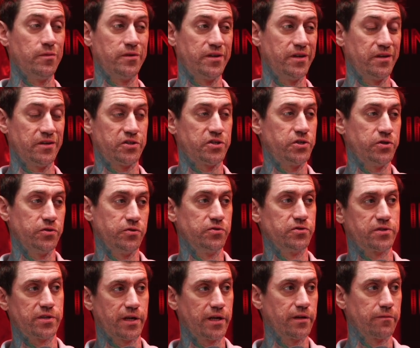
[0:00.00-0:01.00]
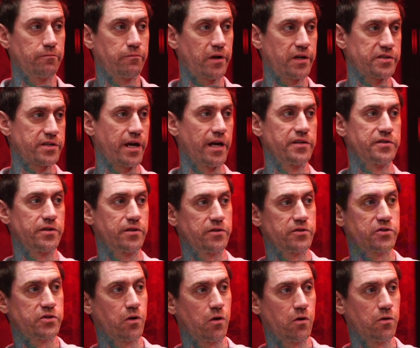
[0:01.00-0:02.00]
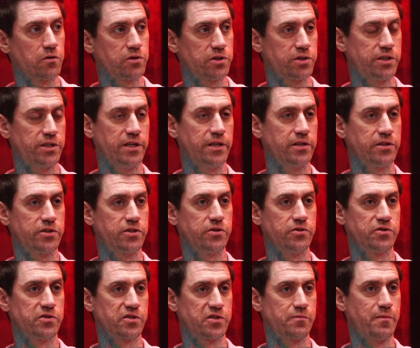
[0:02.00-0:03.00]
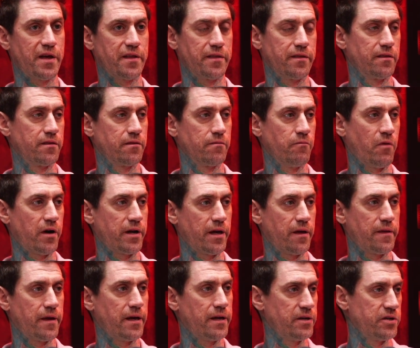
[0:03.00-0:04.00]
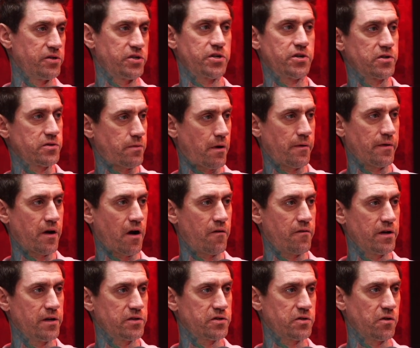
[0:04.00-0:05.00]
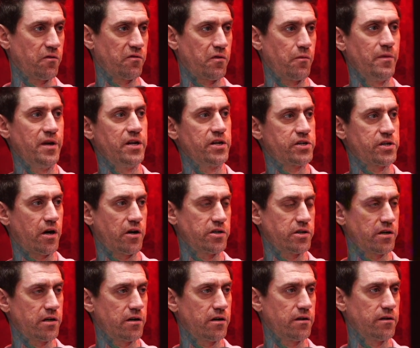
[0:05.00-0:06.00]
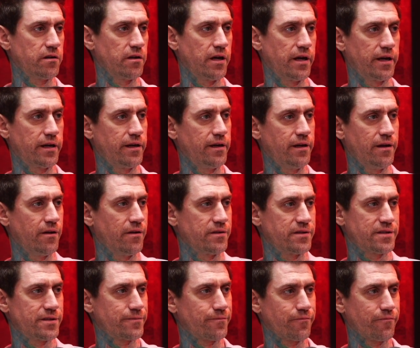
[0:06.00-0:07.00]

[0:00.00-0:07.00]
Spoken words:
didn't choose to get breast cancer, so she didn't choose to spend money on that. Insurance probably covered it. So for me to charge her, like, it's...